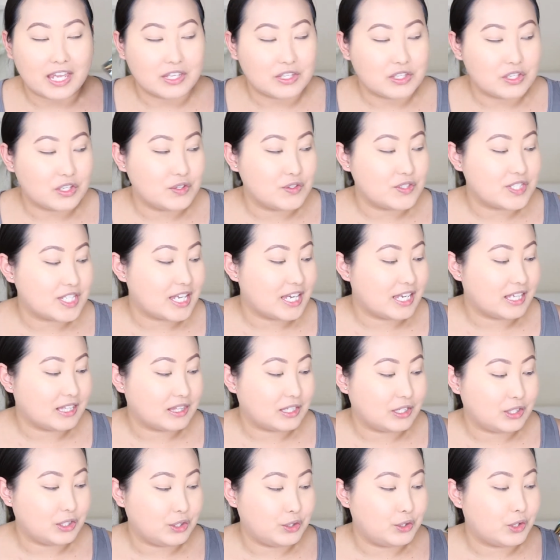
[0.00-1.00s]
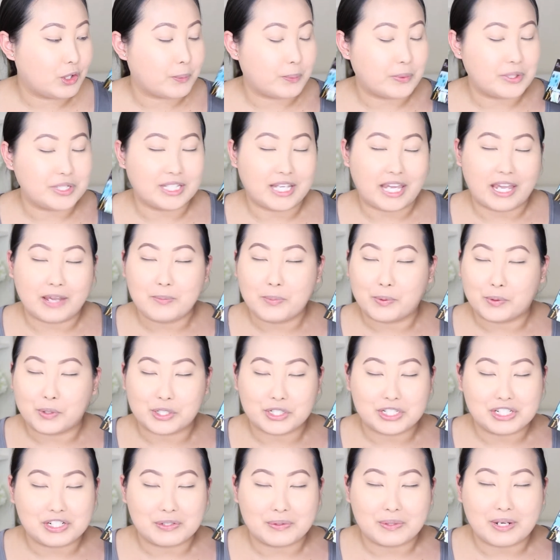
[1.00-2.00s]
using the new Urban Decay
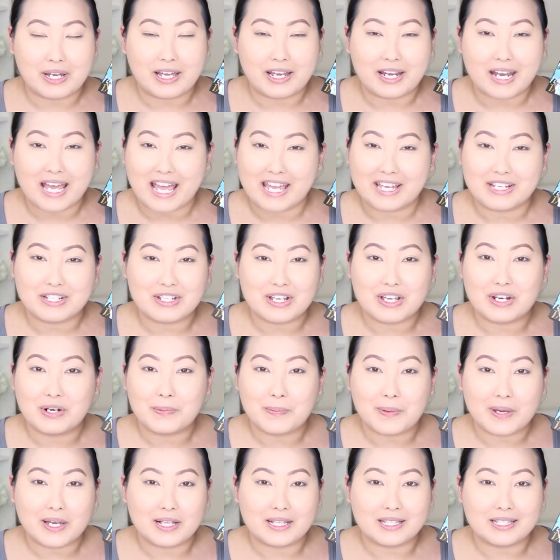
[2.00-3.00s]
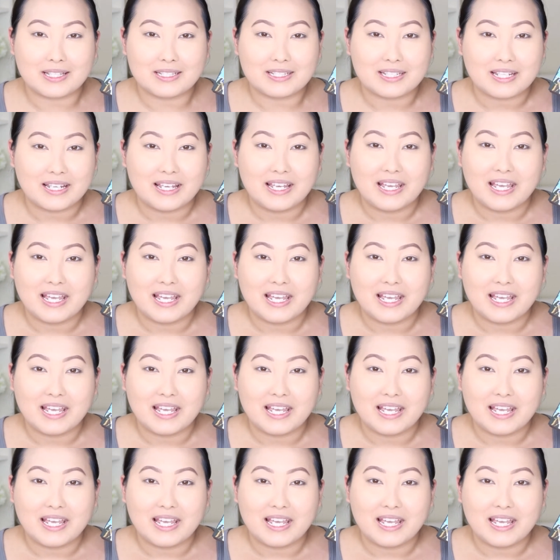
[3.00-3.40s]
Born to Run eyeshadow palette.